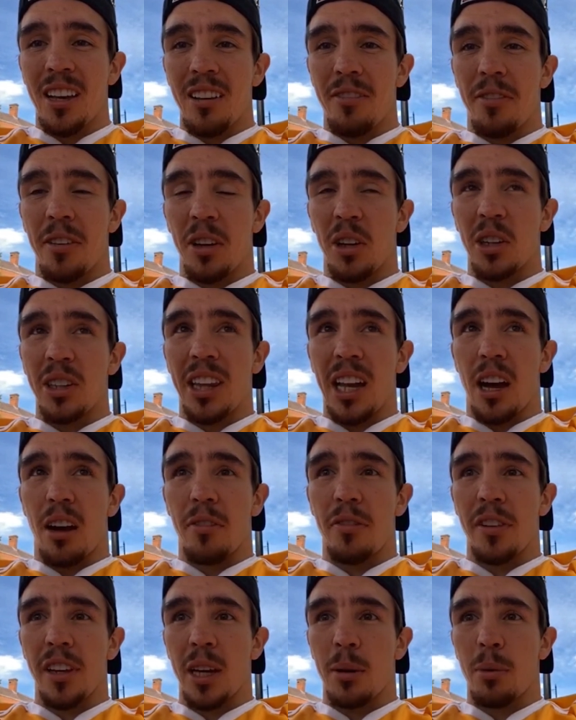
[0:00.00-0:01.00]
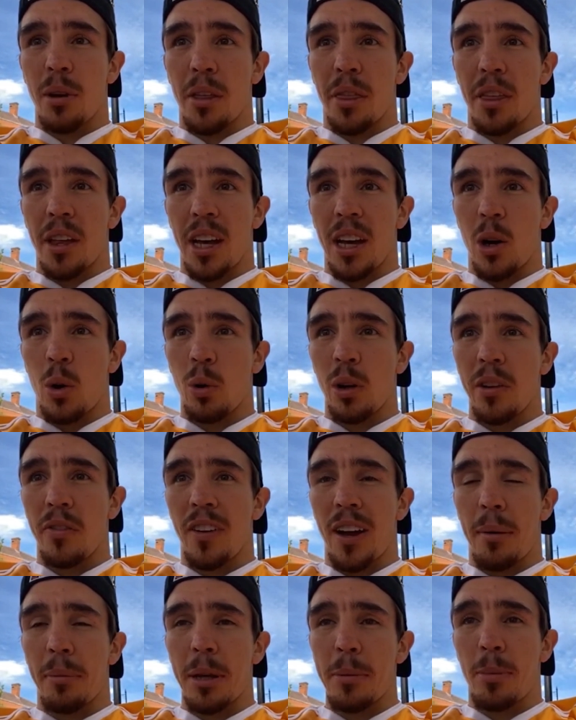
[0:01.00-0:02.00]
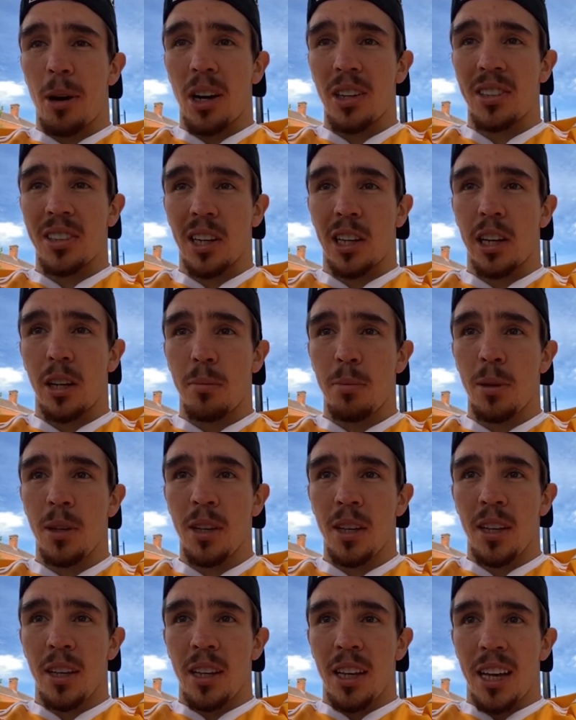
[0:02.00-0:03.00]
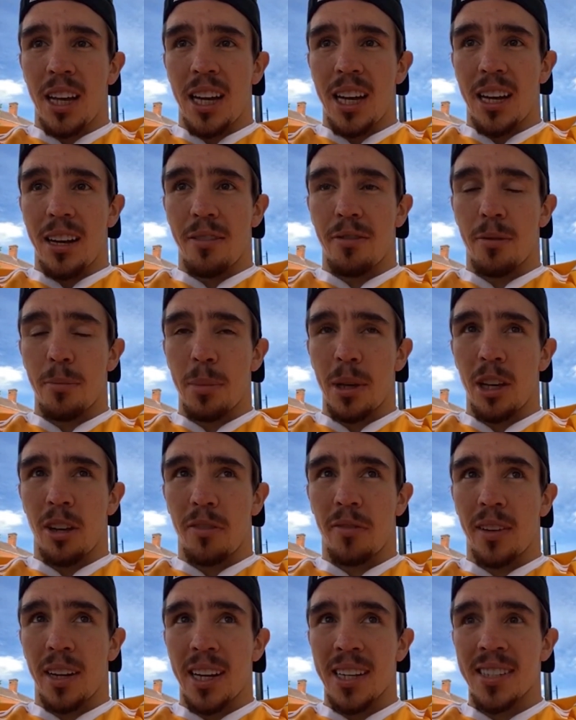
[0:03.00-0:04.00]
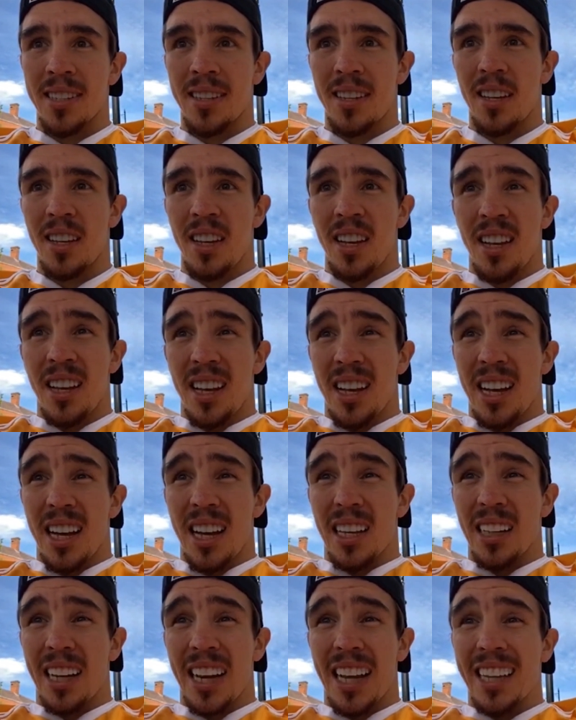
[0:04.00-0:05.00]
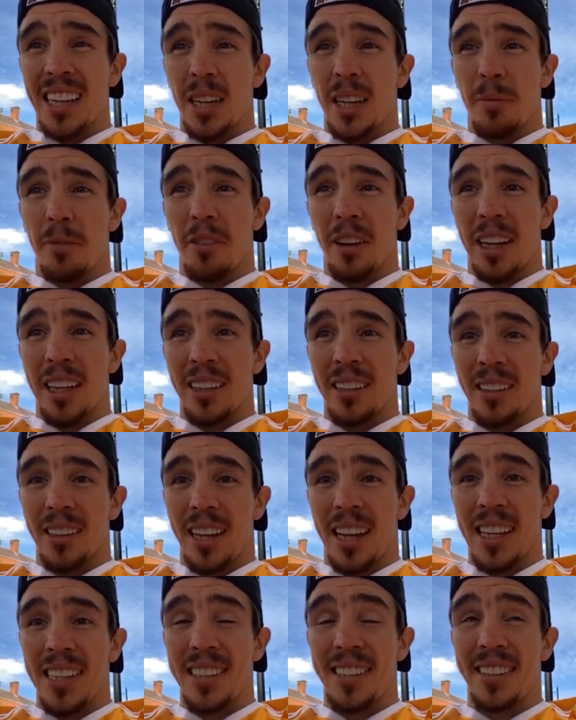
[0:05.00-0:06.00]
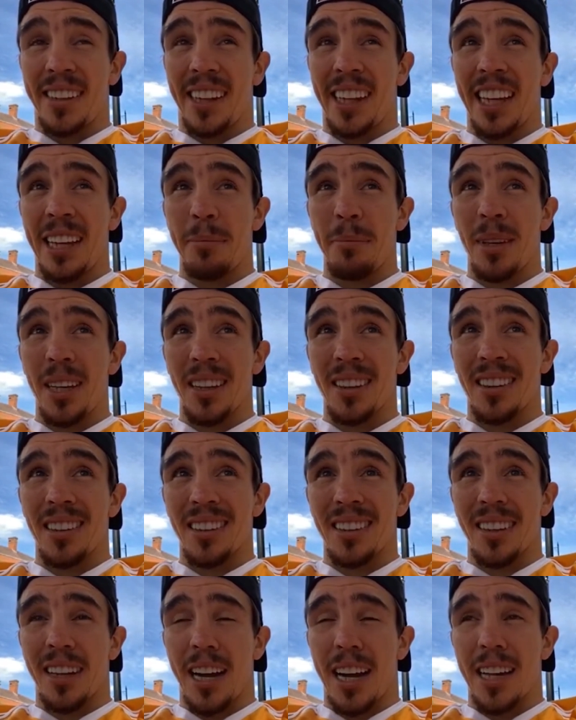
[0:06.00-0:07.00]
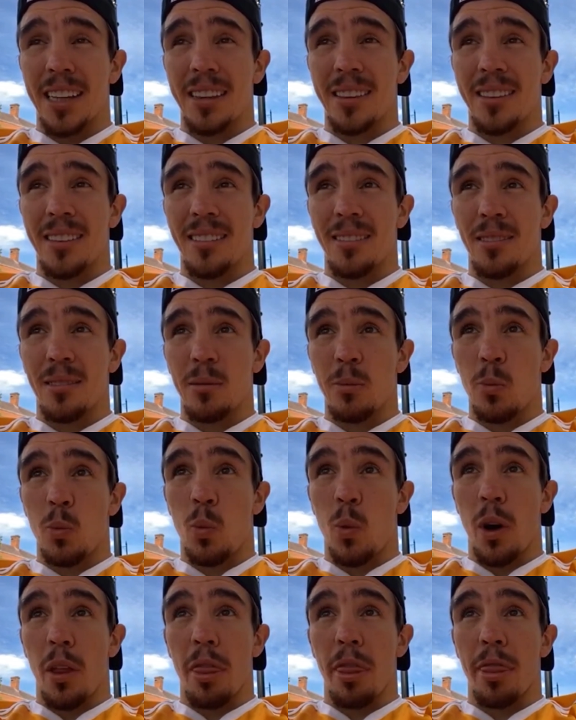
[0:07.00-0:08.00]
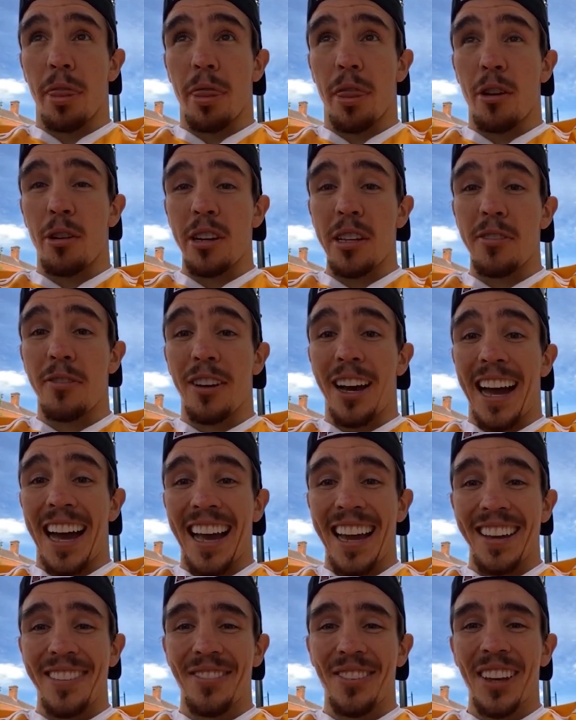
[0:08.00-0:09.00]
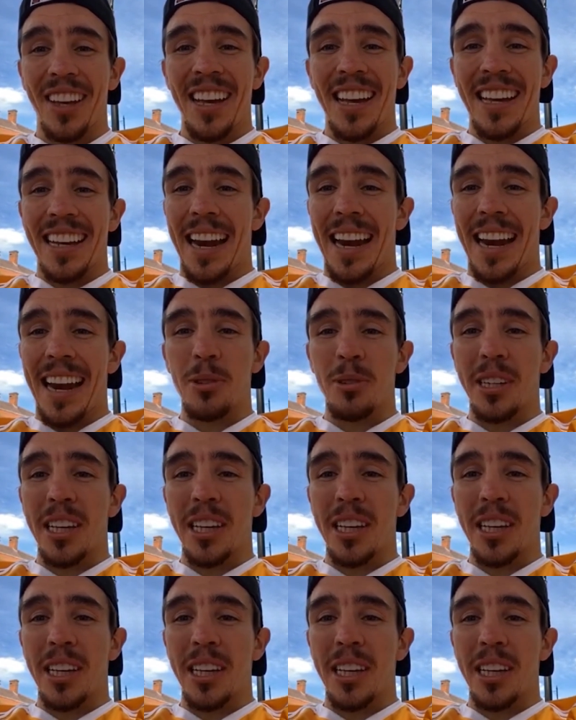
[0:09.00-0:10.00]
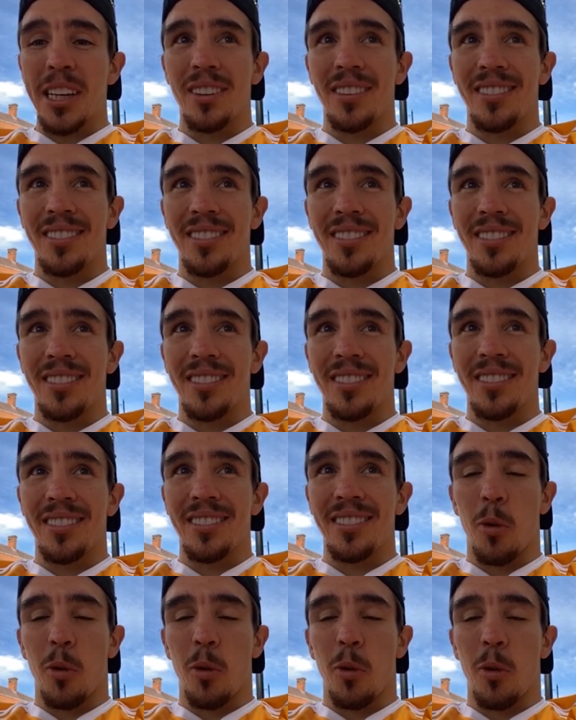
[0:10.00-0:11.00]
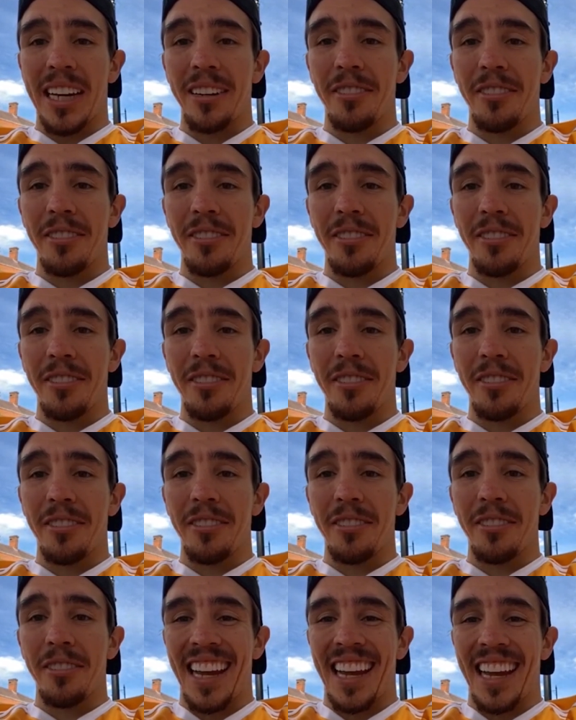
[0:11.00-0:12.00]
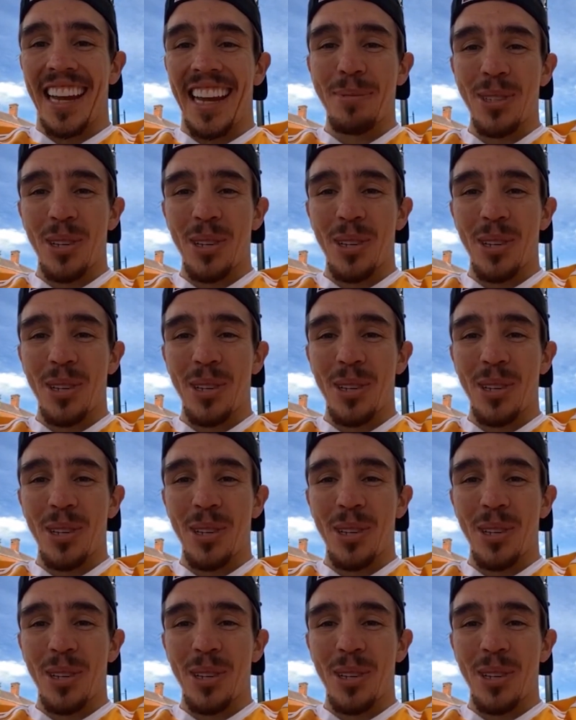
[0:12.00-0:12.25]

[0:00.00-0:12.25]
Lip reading: Philadelphia with Holy Family Boxing Club from Belfast, and I ended up fighting his teammate at 135, and I was only a 114 fighter at the time.